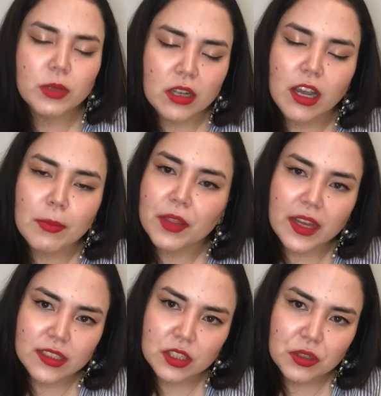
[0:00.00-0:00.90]
I'll be talking about
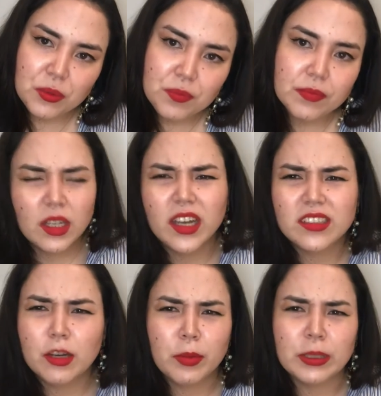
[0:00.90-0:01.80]
that too. Yeah,
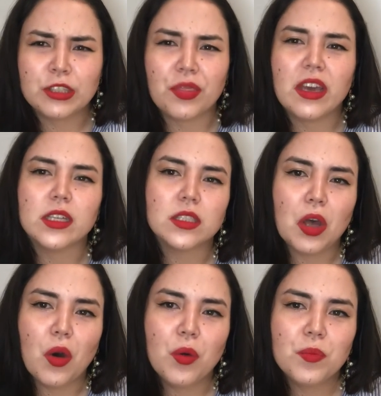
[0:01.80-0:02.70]
I talk about a bunch of things,
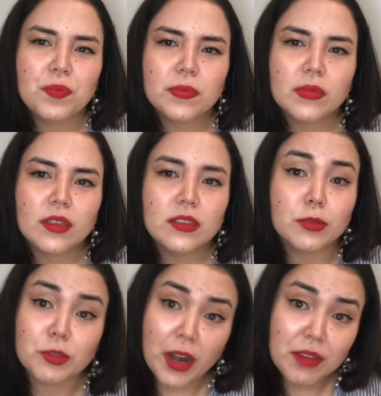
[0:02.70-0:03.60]
so
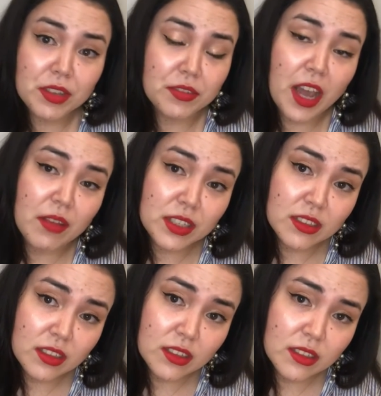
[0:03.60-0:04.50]
subscribe if you
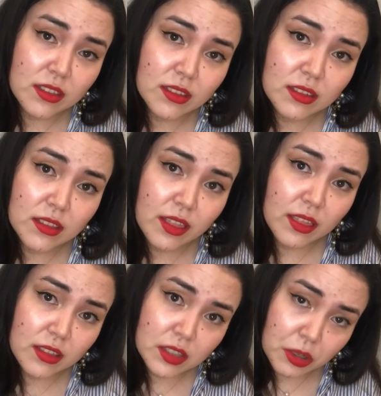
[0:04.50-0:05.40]
haven't done
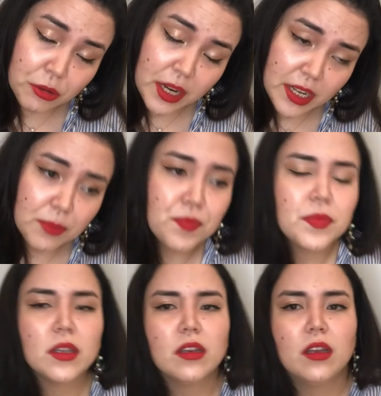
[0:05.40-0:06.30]
so already.
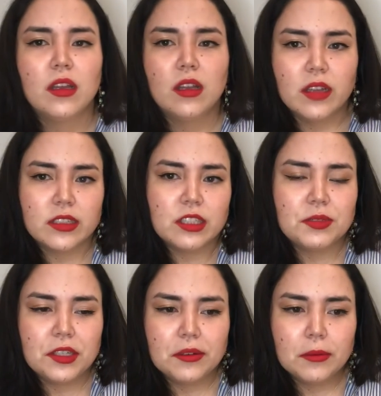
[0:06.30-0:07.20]
Like this
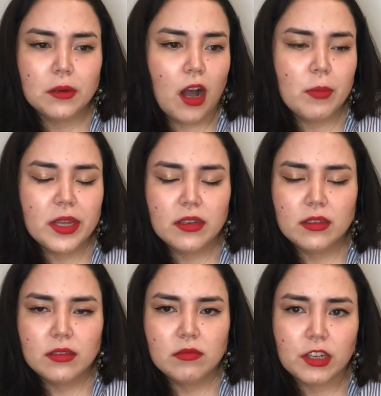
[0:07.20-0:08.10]
video, comment,
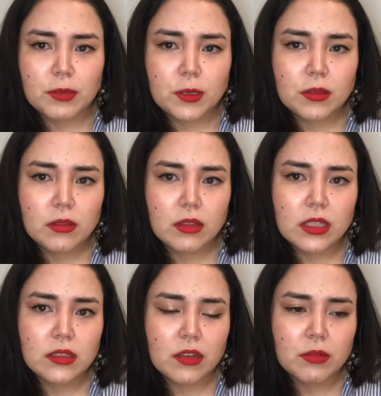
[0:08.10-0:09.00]
whatever
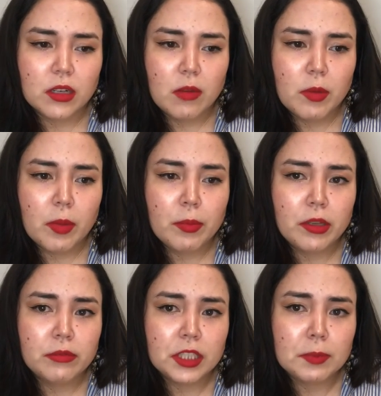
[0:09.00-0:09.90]
things that you want to comment, but
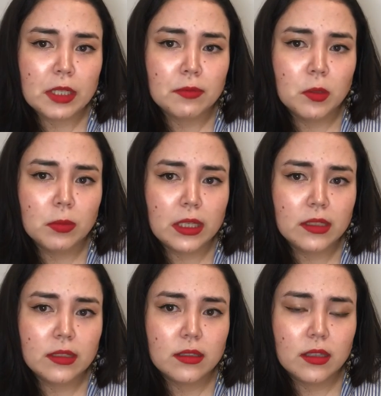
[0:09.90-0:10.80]
be respectful,
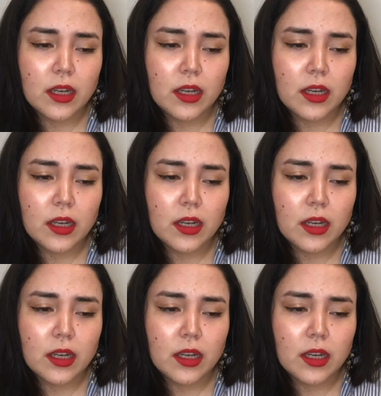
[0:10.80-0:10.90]
please.